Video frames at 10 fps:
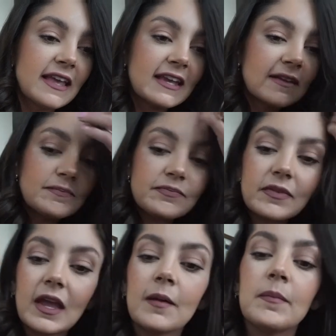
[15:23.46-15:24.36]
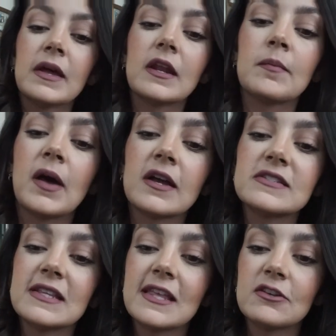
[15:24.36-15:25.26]
like a, an
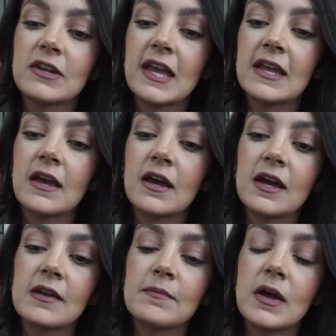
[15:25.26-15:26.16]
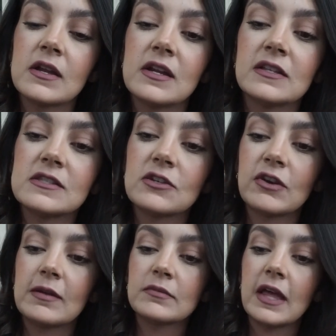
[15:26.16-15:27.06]
unboxing the other day um, on an
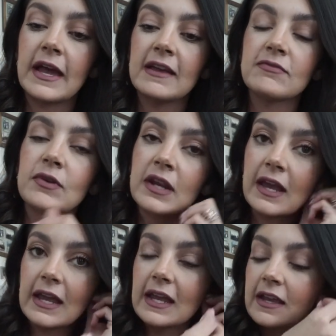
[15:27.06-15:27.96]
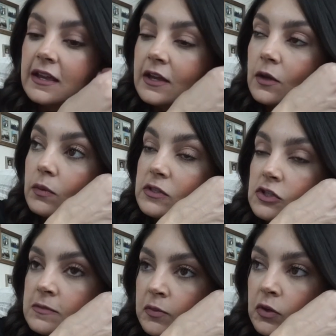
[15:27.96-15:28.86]
Instagram live when I was
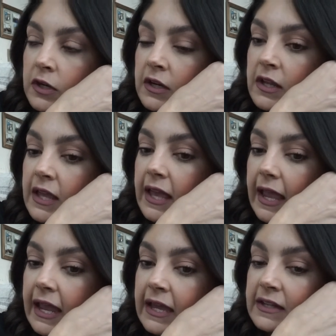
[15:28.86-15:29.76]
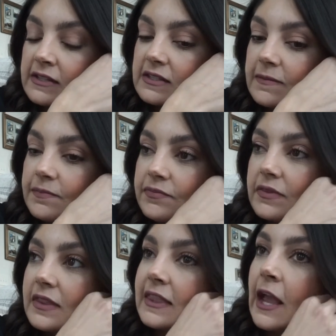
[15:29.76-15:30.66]
just bored. And
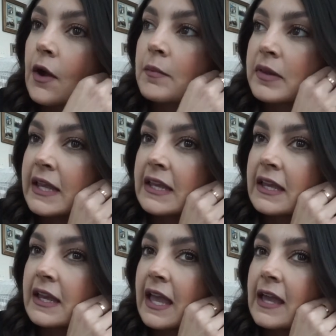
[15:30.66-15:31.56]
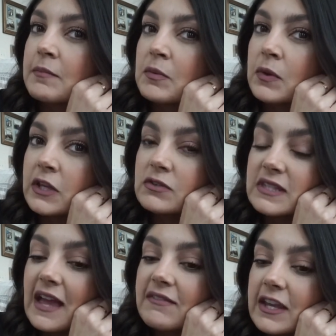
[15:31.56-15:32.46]
now I'm blanking again, but we used
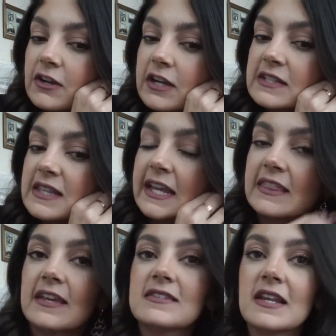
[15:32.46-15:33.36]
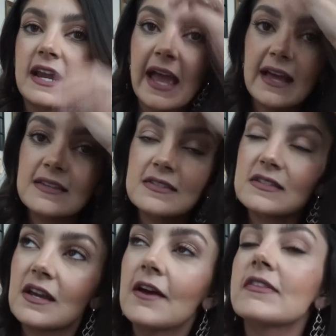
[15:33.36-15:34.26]
to have earrings like this, and I
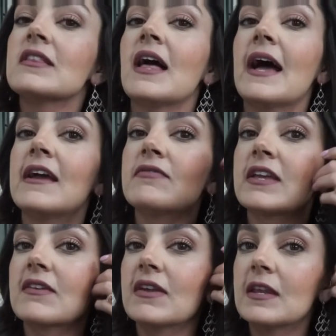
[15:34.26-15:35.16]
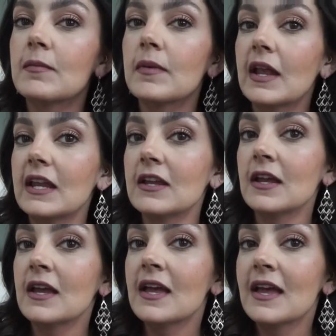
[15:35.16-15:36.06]
asked on the live, like if any
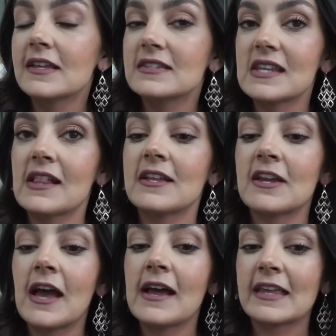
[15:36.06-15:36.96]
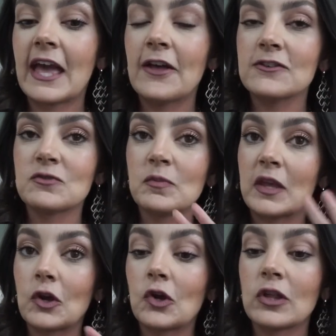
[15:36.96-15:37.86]
any Stella and Dot gals from
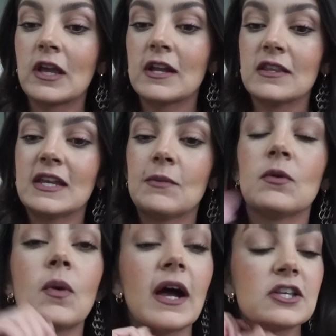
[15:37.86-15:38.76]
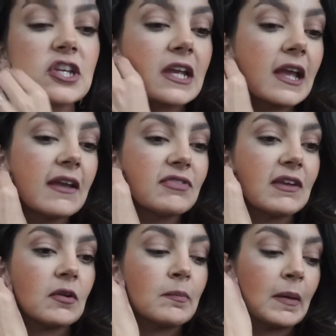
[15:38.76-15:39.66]
like early on in the day were watching, if
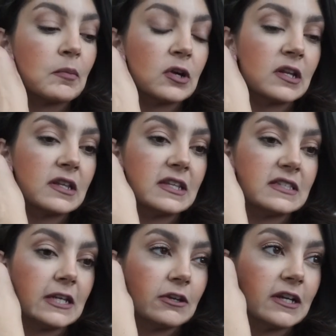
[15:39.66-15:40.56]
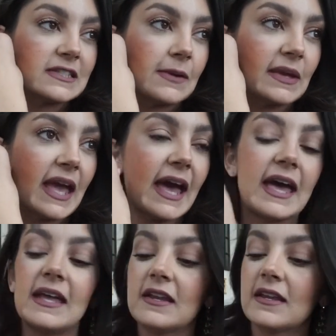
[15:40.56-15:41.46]
they remembered these earrings that we
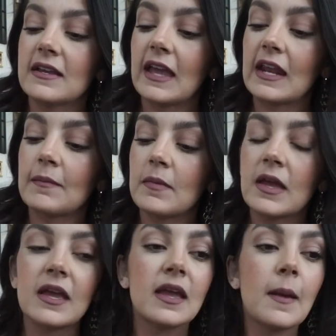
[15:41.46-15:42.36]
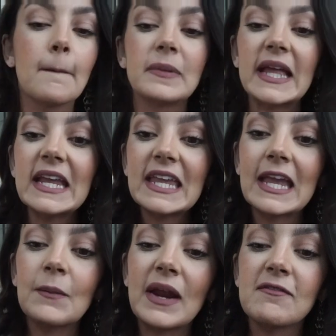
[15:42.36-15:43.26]
had, and I'm
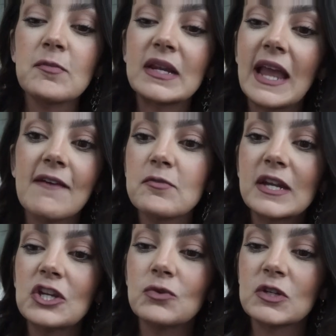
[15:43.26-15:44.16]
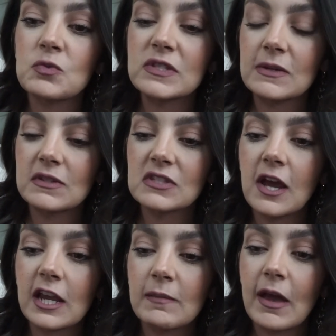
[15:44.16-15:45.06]
blanking what everybody, everybody knew which ones I was
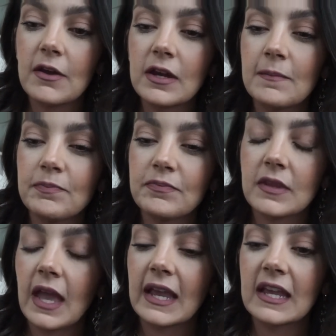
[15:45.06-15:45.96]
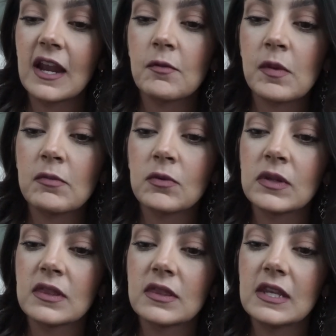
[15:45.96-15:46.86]
talking about, and I'm, I cannot remember
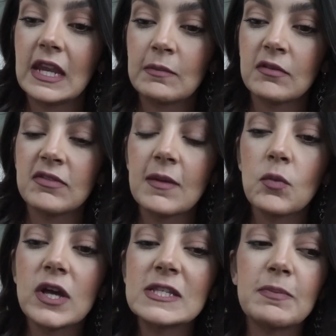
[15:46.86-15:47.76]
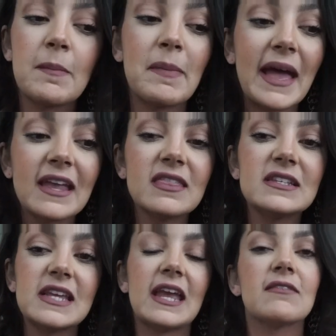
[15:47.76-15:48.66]
what the name of them was, but back in the
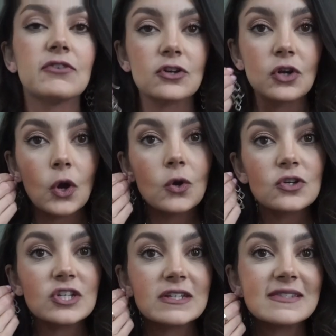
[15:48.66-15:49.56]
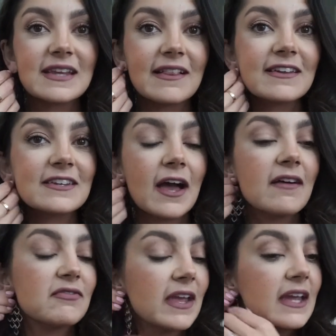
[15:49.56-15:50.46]
day, if you're an O G Stella and
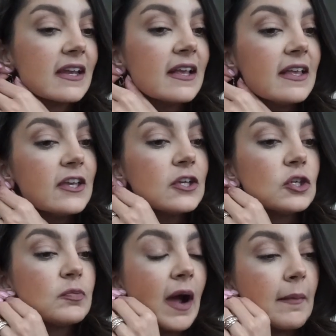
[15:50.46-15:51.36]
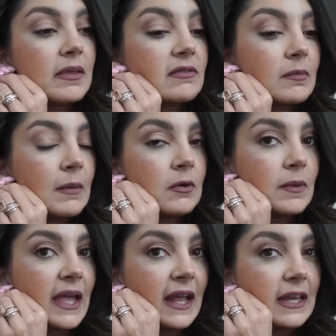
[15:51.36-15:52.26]
Dot fan, you probably remember
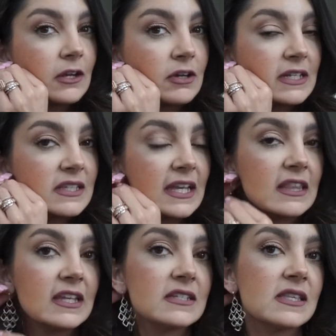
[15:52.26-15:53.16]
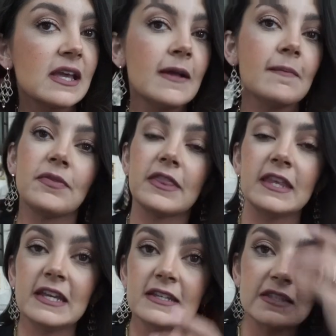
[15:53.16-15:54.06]
we had earrings like these.
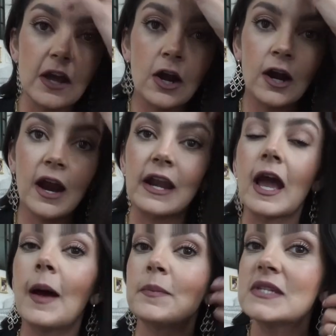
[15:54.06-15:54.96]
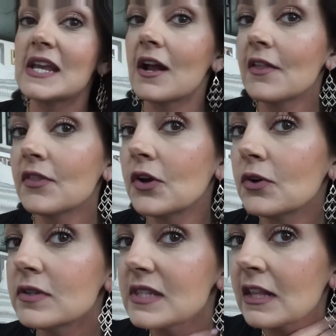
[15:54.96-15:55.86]
These are an update on
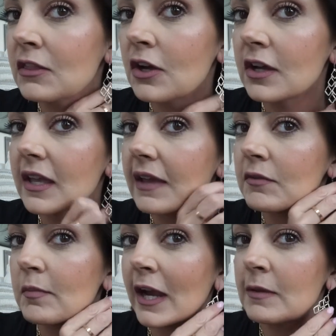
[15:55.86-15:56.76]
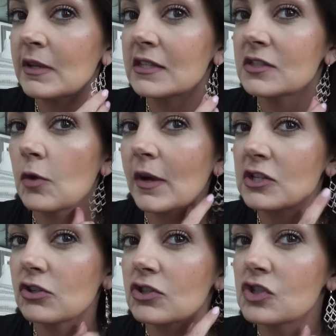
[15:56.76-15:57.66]
those. They look and remind me so
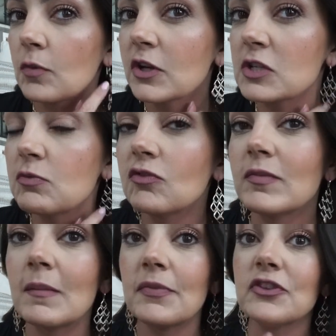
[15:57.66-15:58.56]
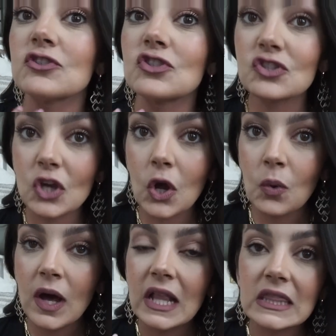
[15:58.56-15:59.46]
much. There's so much movement. They're
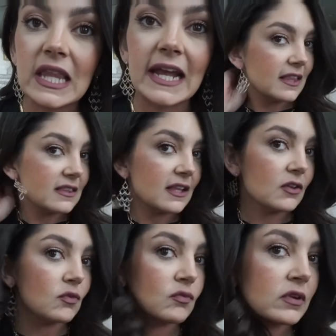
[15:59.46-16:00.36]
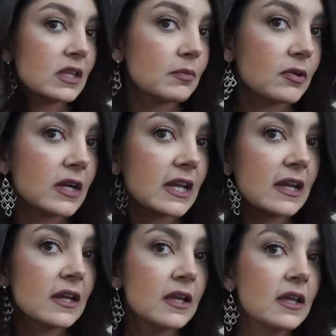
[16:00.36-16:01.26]
so light. I think they look really
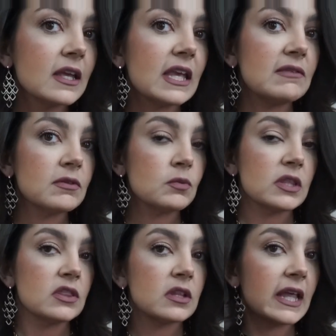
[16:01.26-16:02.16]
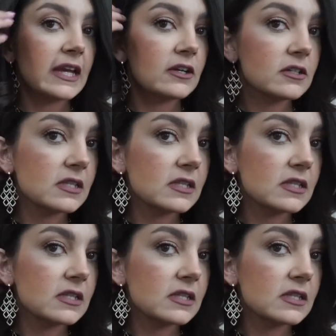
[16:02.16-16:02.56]
pretty, even with the layers.